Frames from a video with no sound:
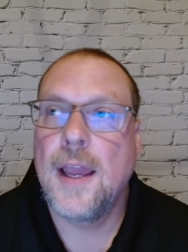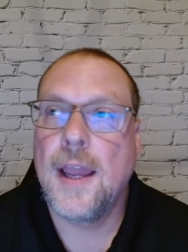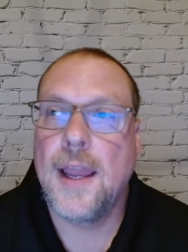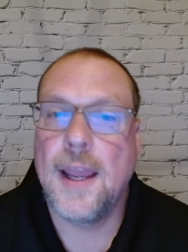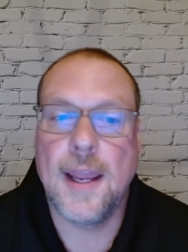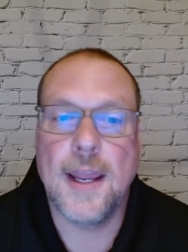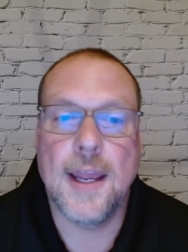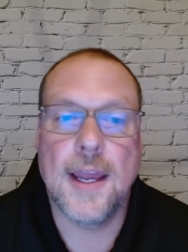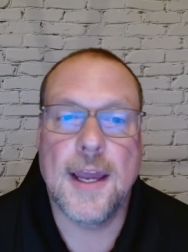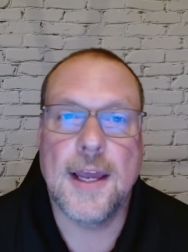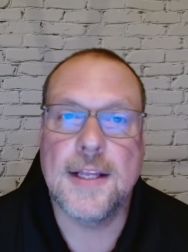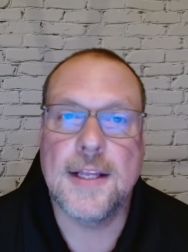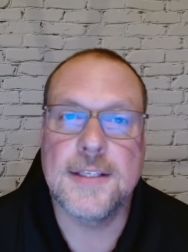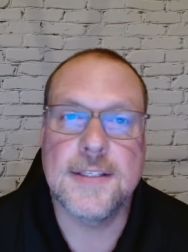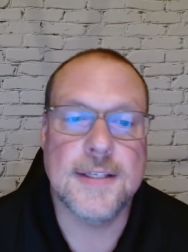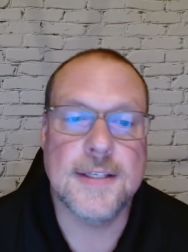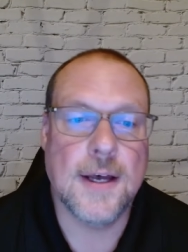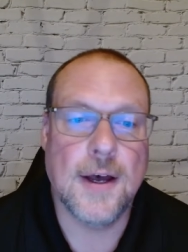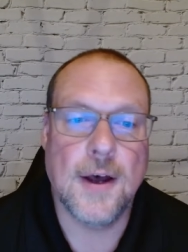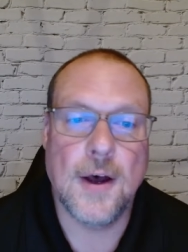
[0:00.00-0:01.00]

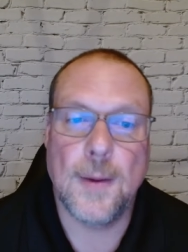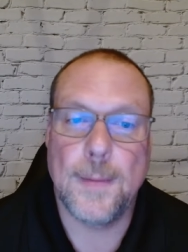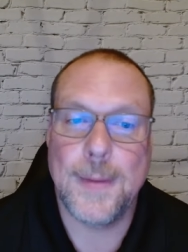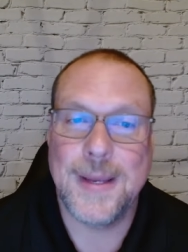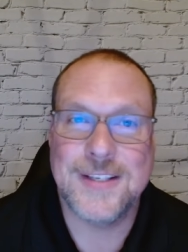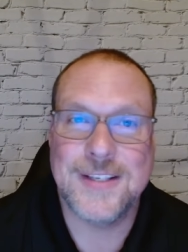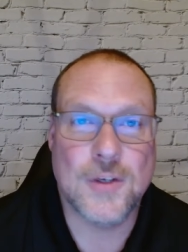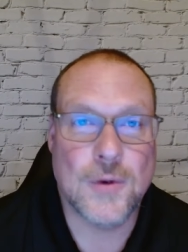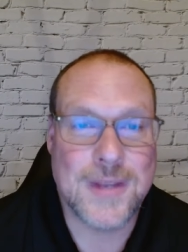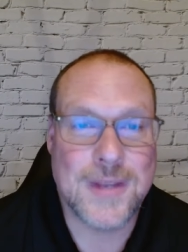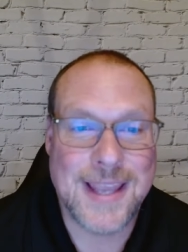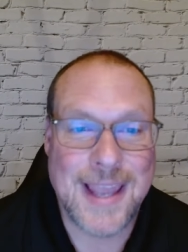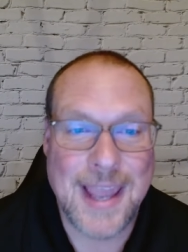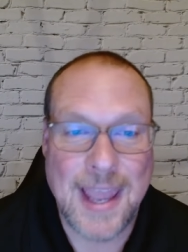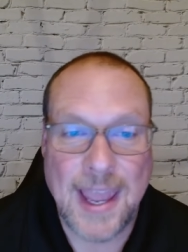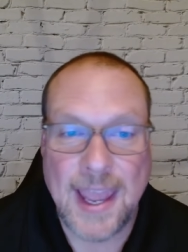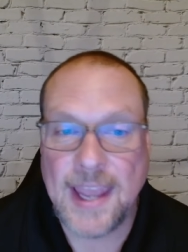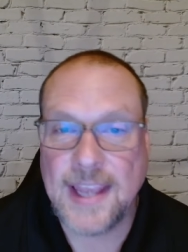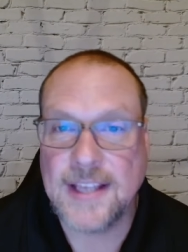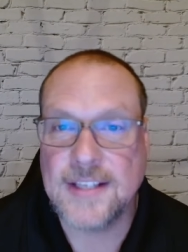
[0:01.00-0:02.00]
And um, it's
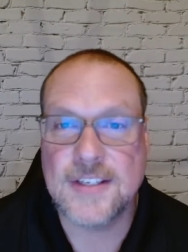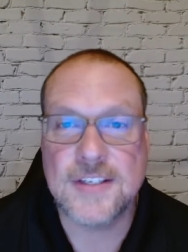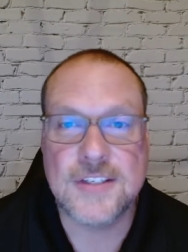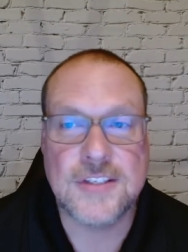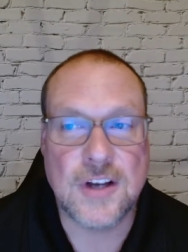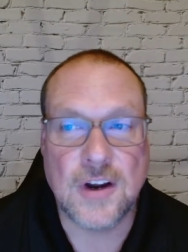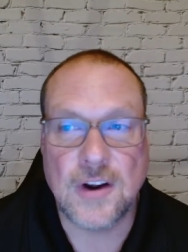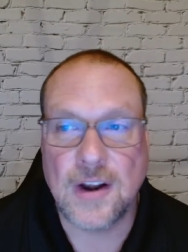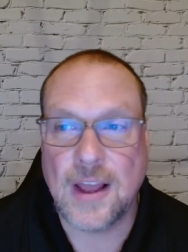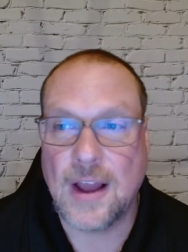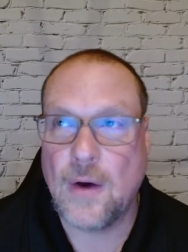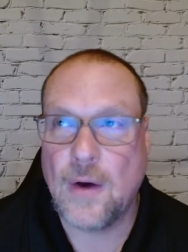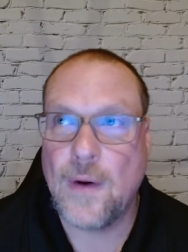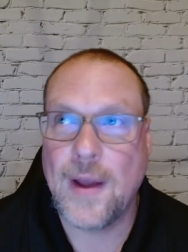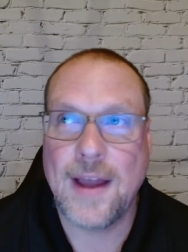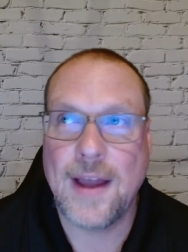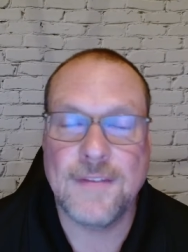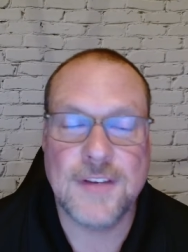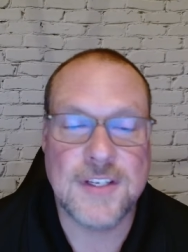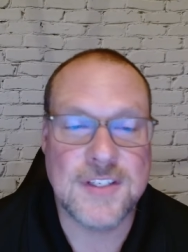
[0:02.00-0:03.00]
okay to start out
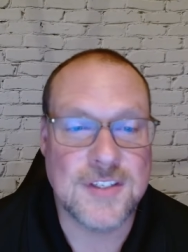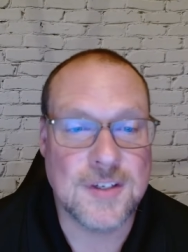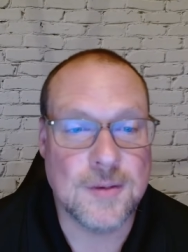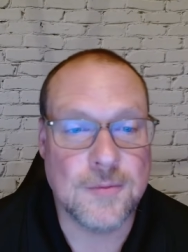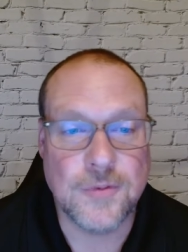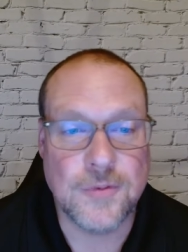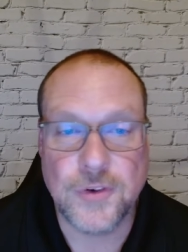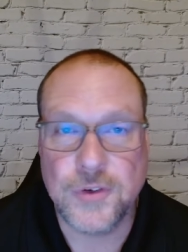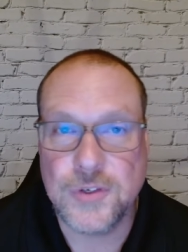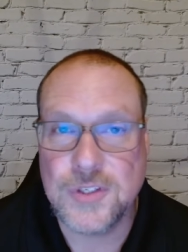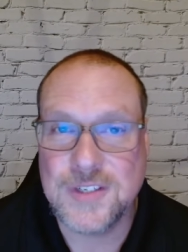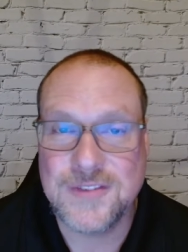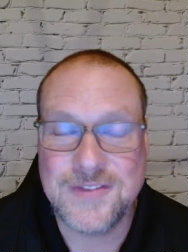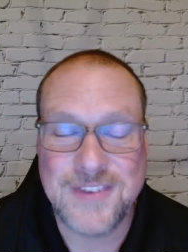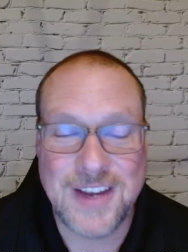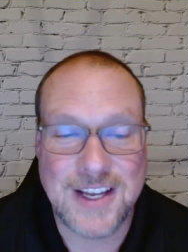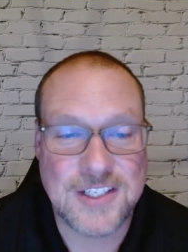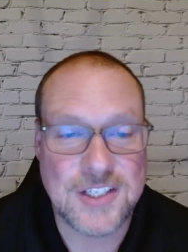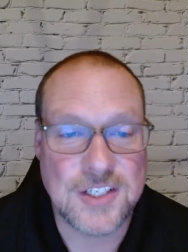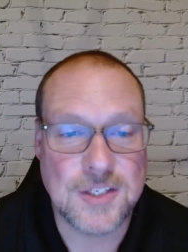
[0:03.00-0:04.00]
having some fruits and
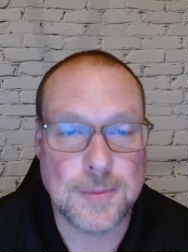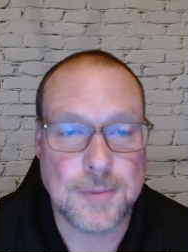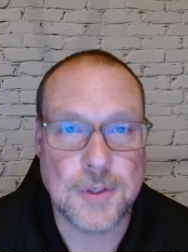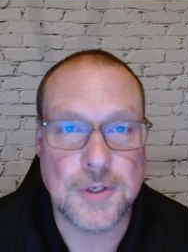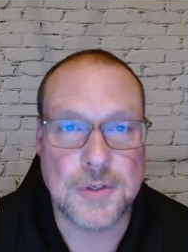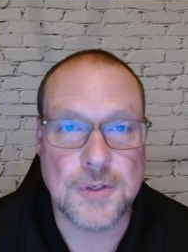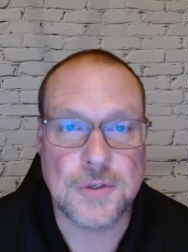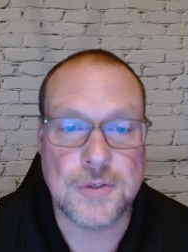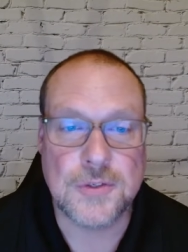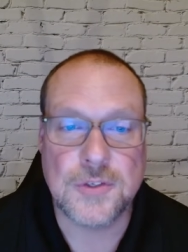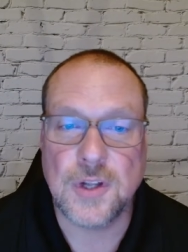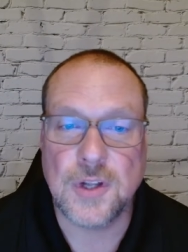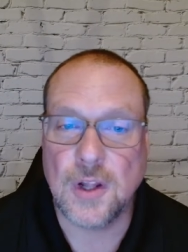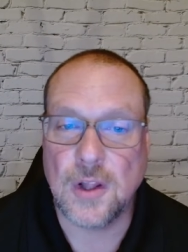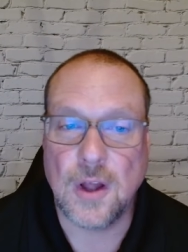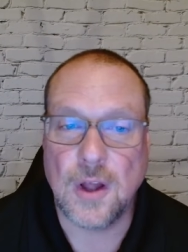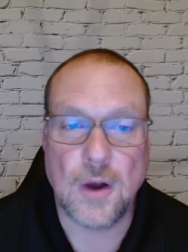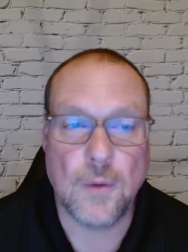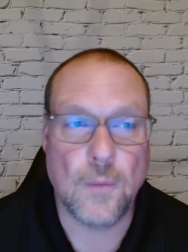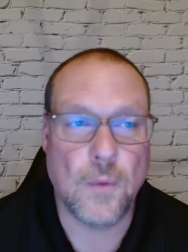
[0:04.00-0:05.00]
vegetables
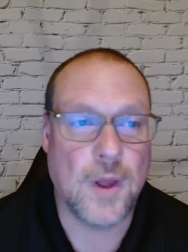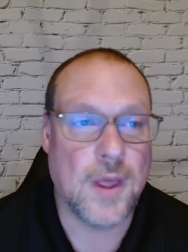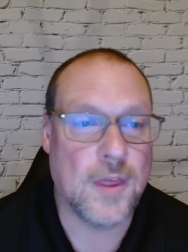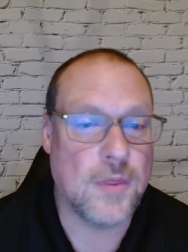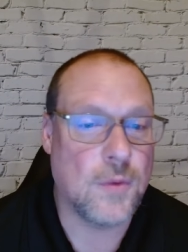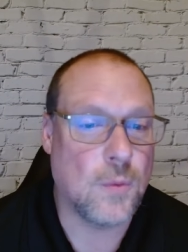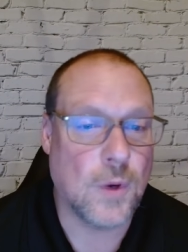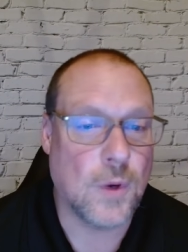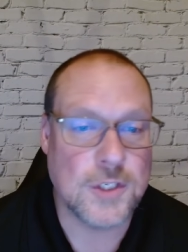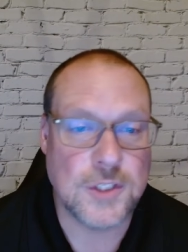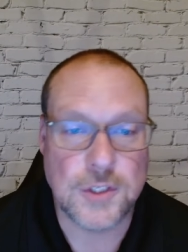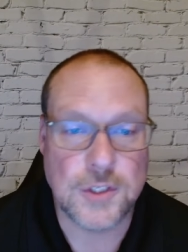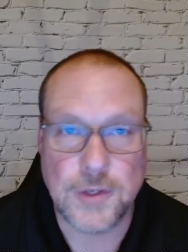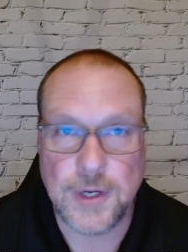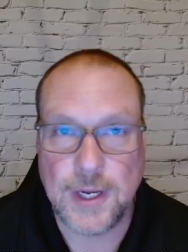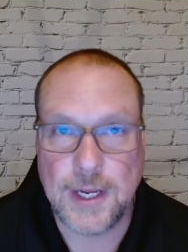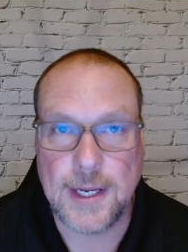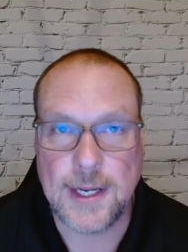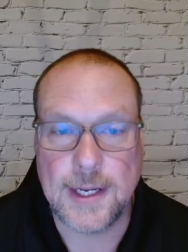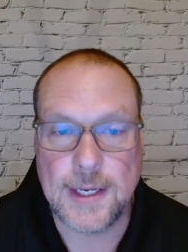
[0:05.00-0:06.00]
along with what you're
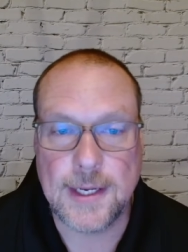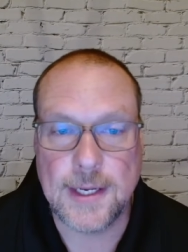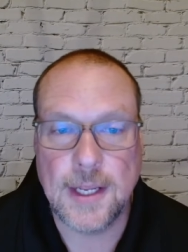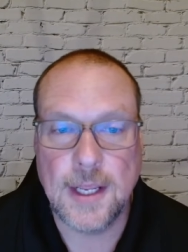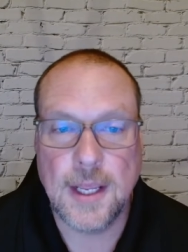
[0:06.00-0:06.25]
eating.